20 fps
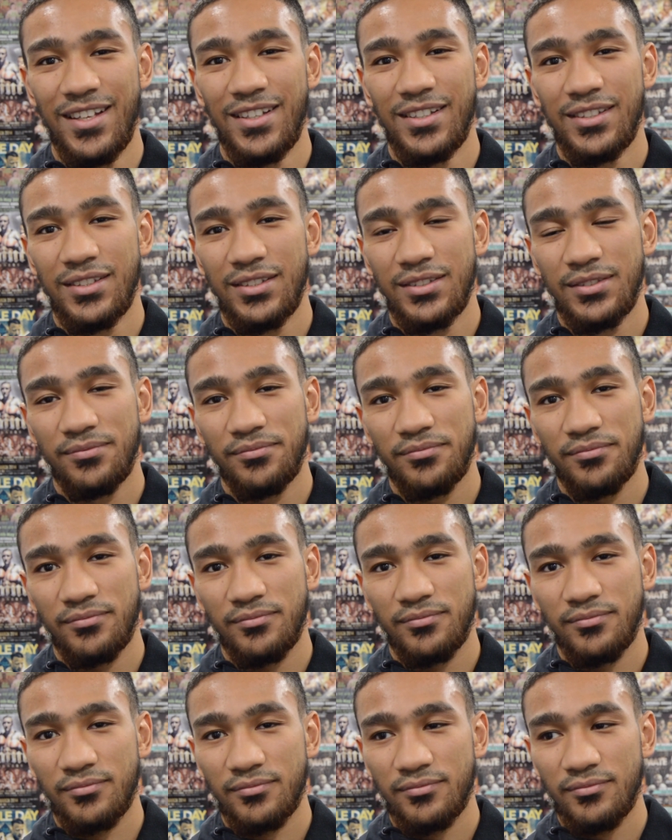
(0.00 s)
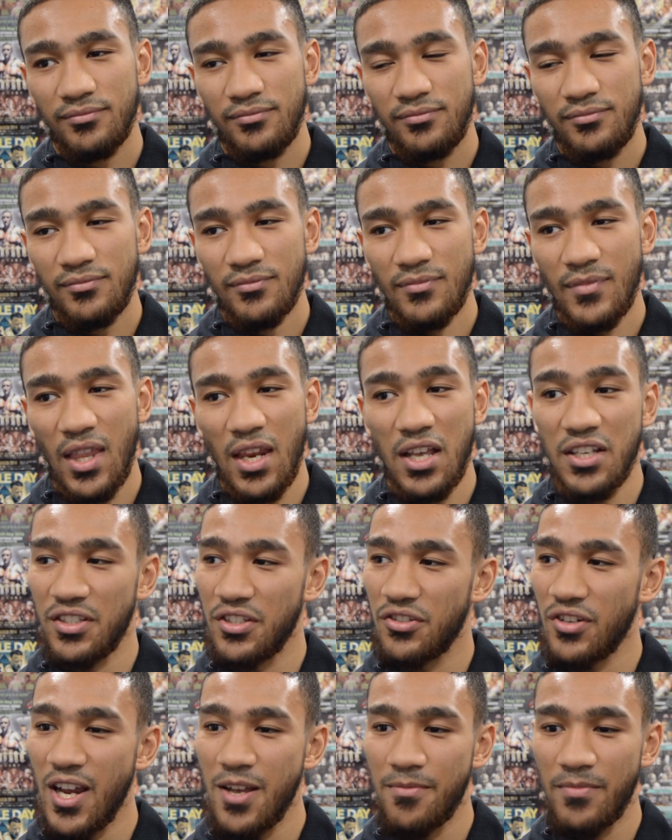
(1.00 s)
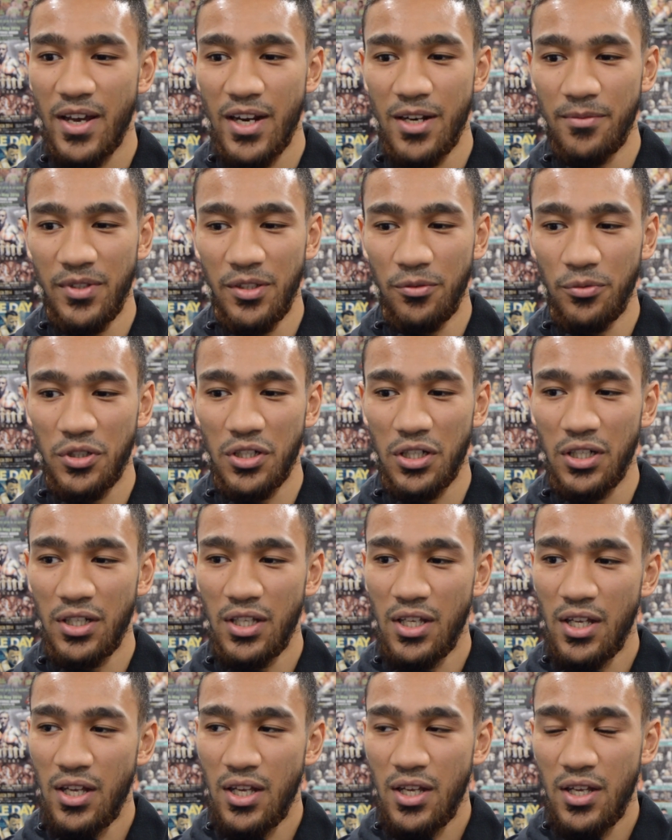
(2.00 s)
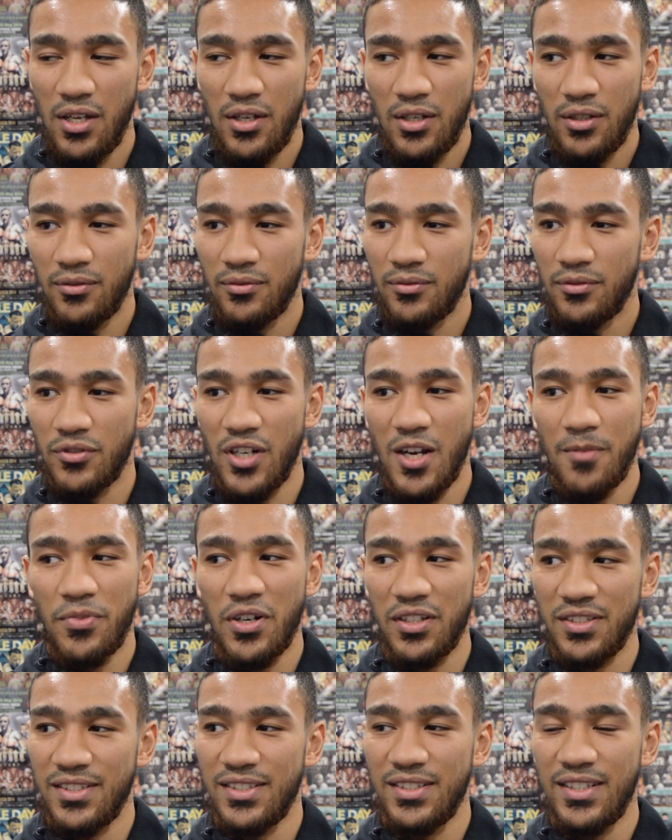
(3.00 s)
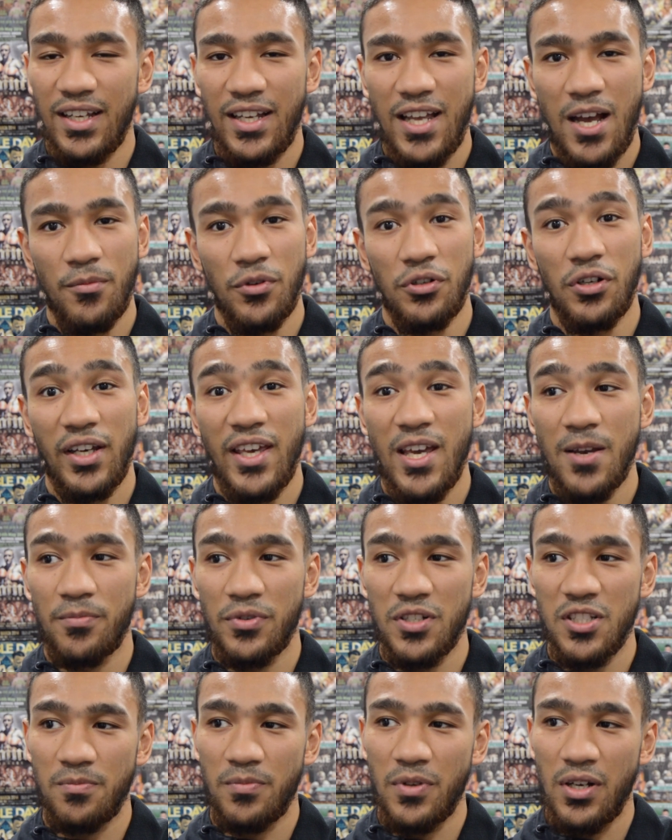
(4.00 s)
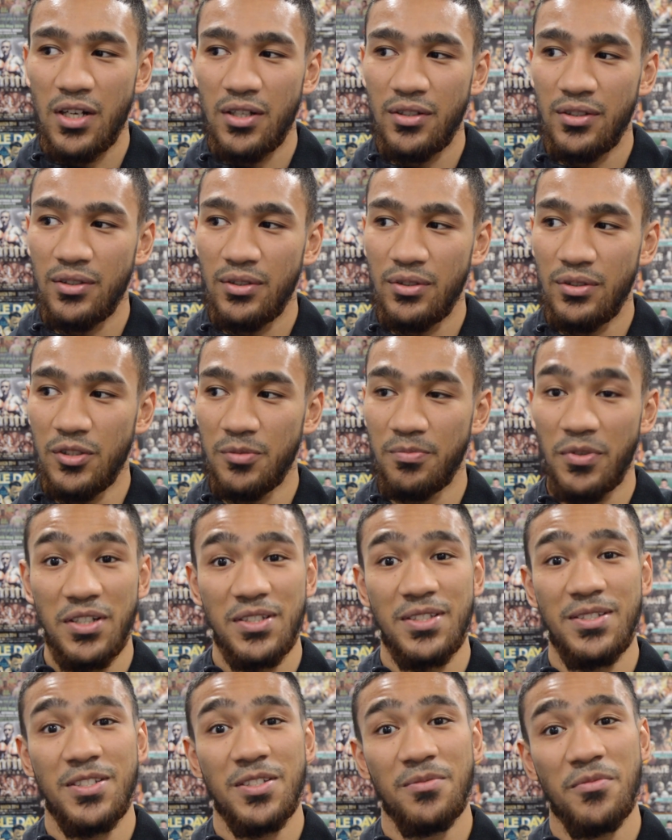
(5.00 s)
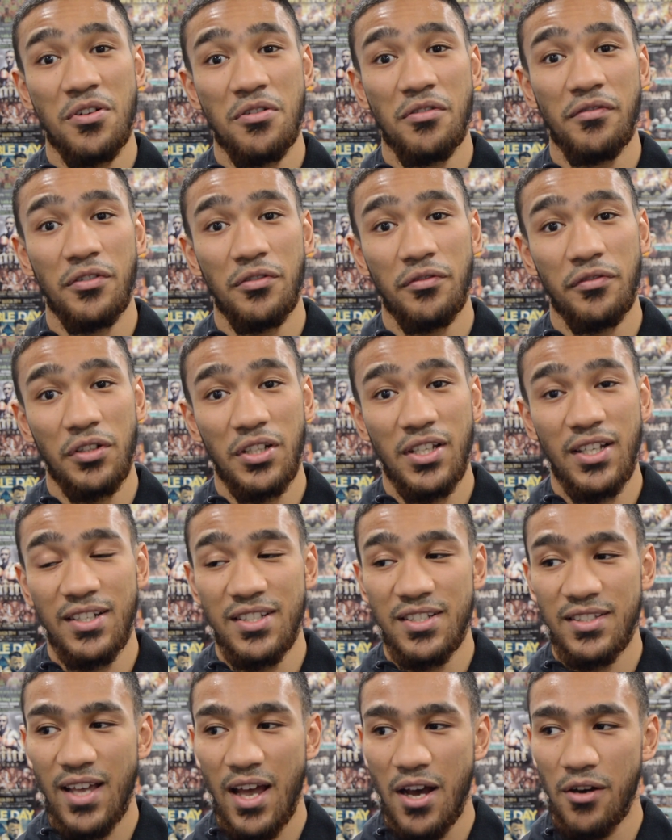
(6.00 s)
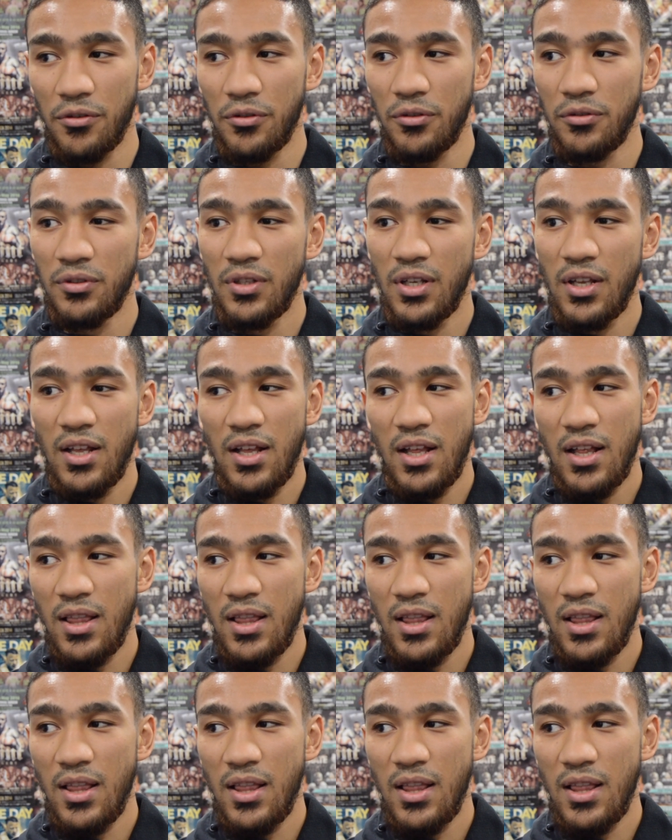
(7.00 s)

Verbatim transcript: What's it like to be part of that? It's great, man. I mean, we've got great boxers in the camp. We've got Kay Prospere, who's boxing tomorrow for, for the English title.